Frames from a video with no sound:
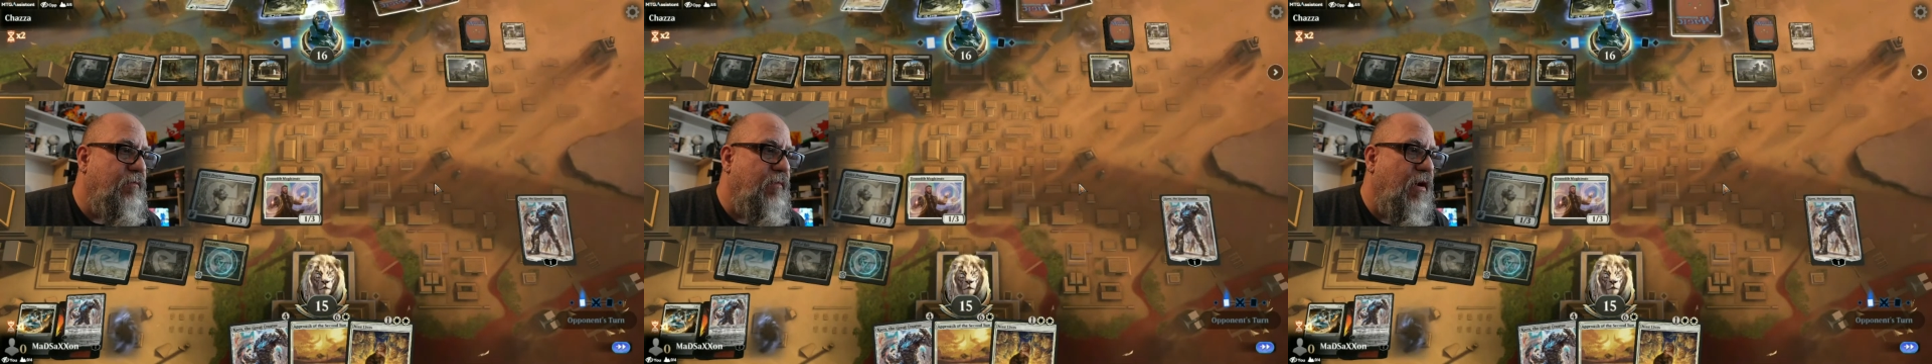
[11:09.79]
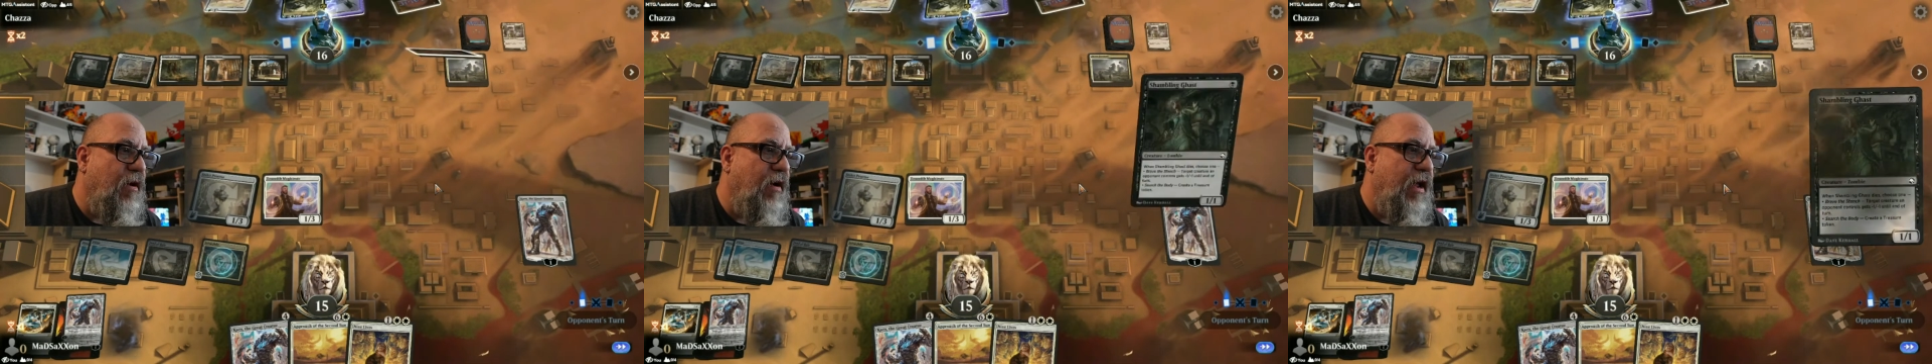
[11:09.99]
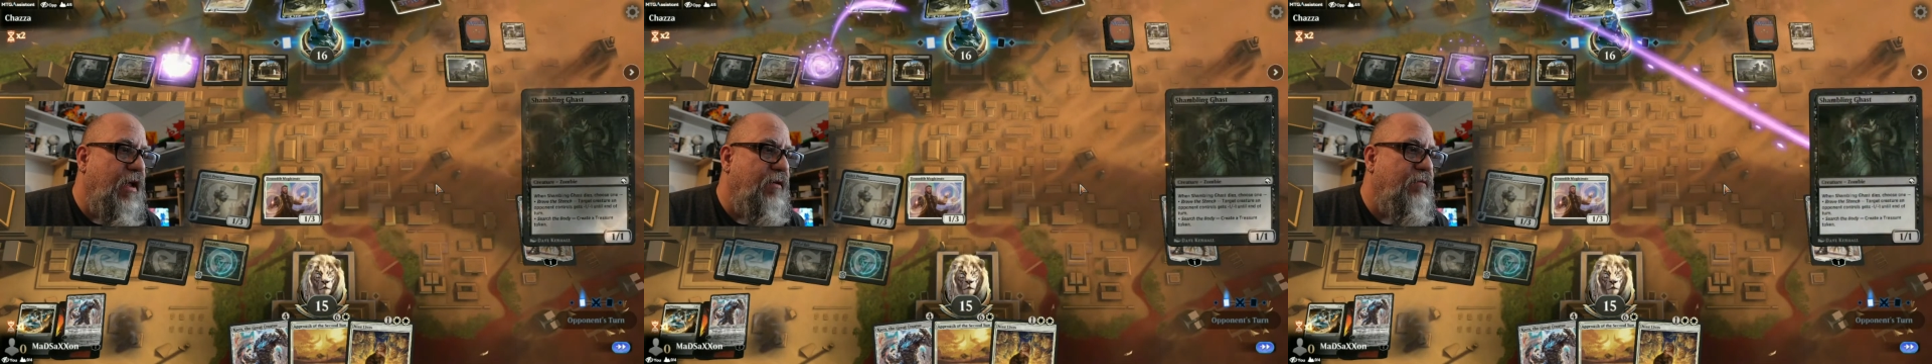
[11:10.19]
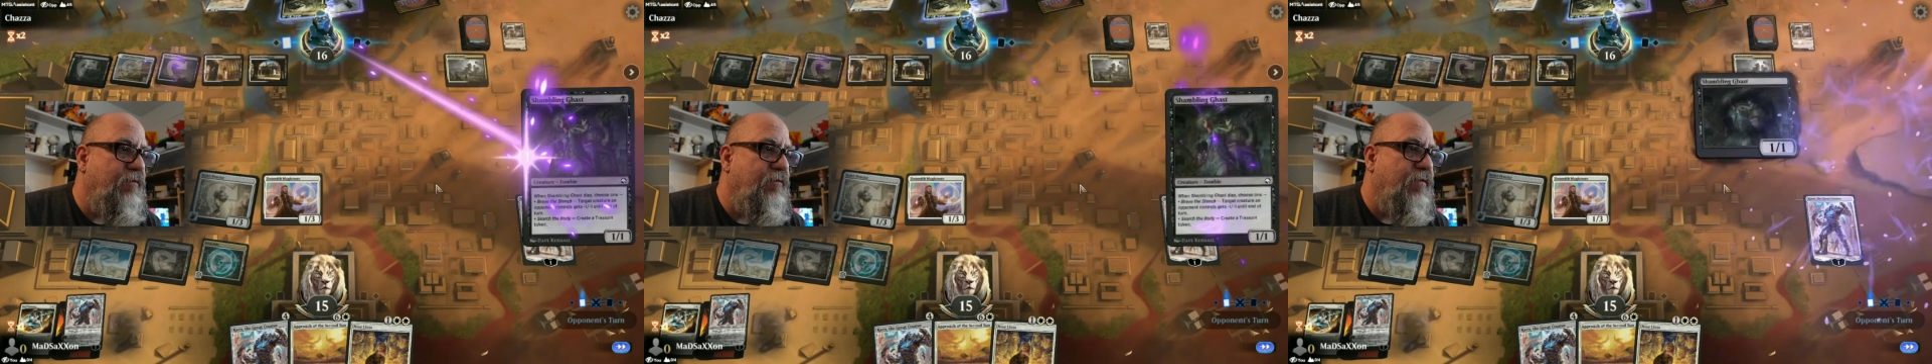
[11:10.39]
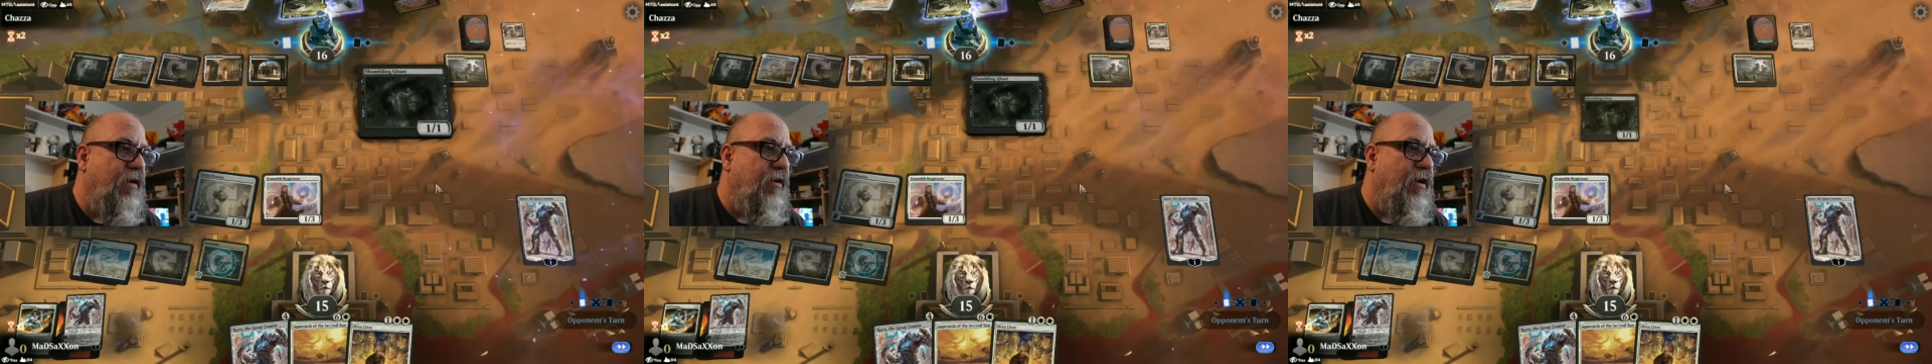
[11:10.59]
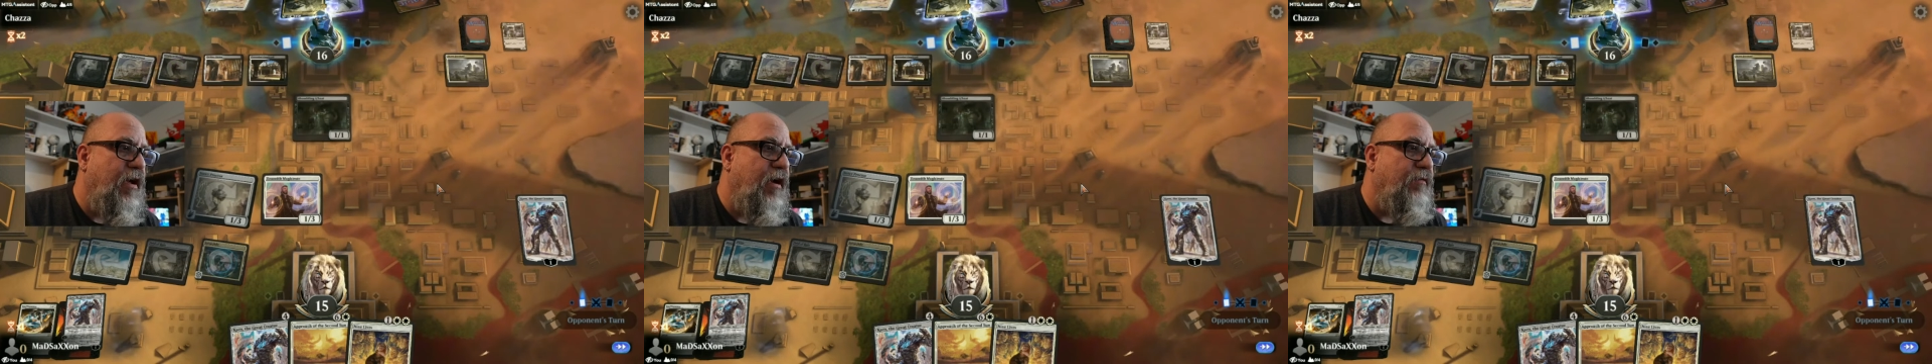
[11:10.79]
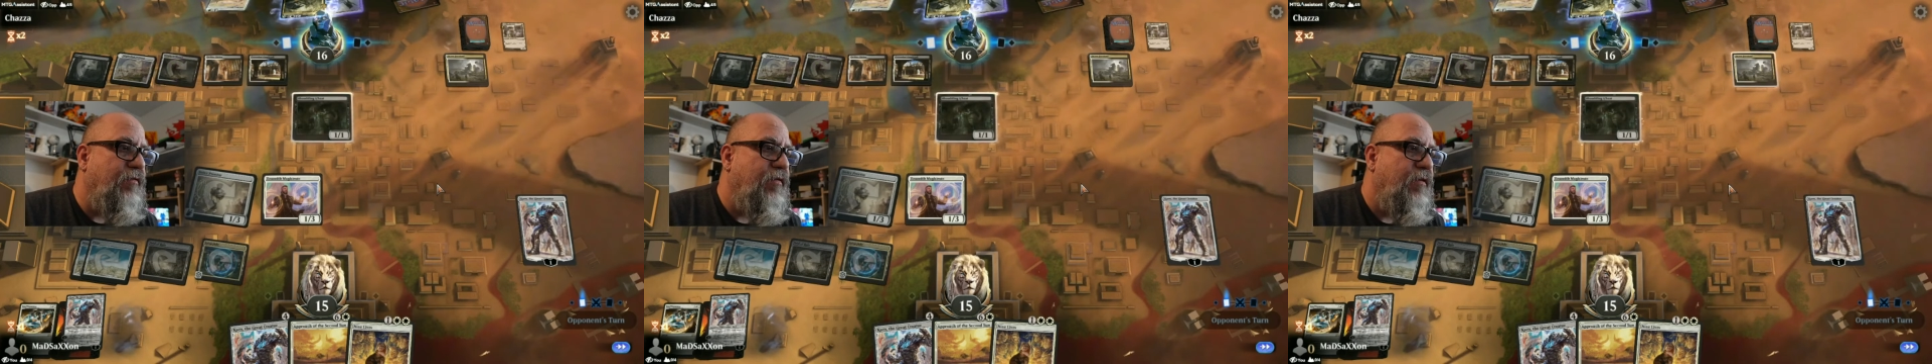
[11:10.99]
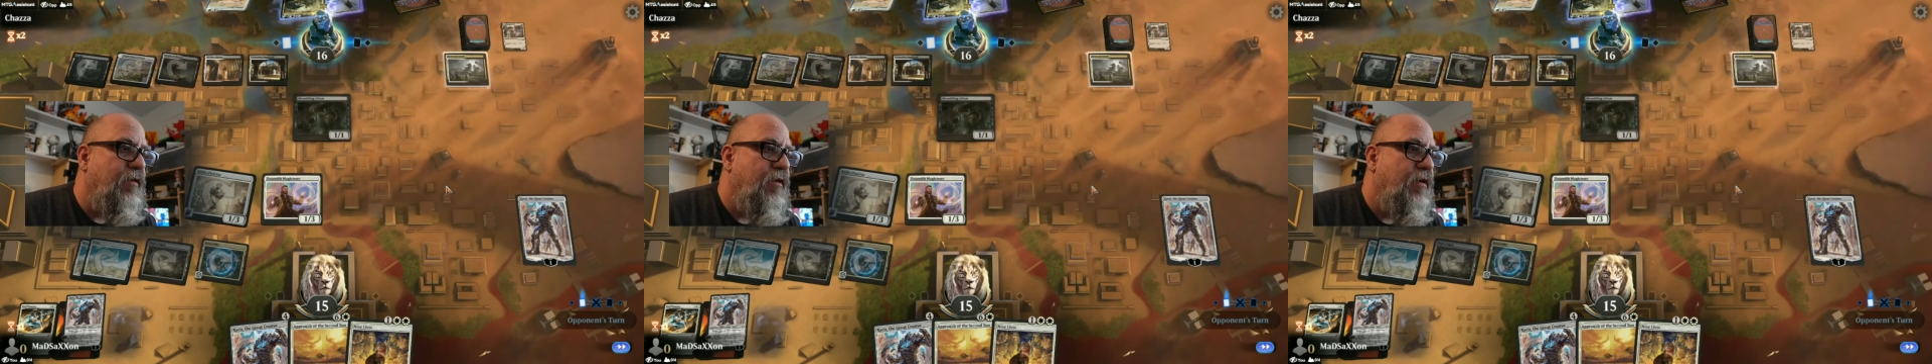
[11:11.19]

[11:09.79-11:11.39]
alright, fair enough.